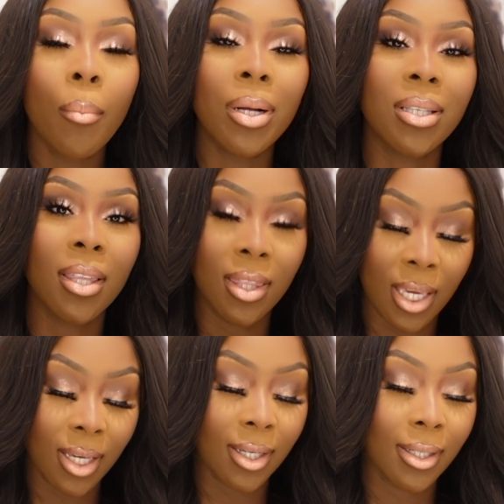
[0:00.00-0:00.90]
but to
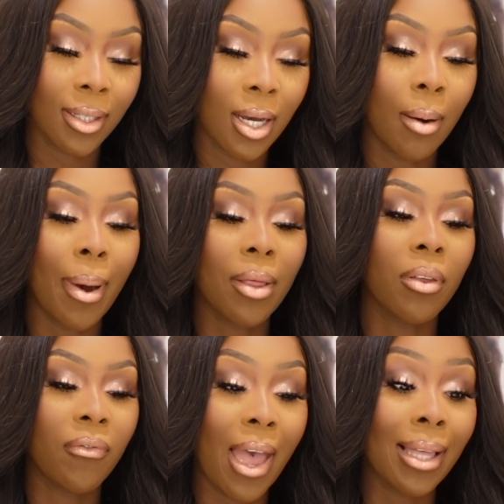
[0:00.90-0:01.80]
think about the
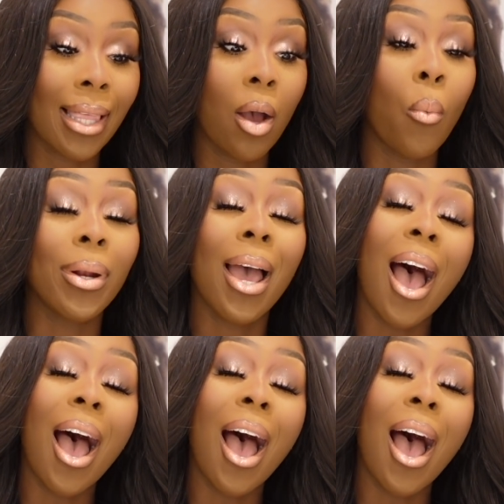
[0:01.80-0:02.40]
fact that when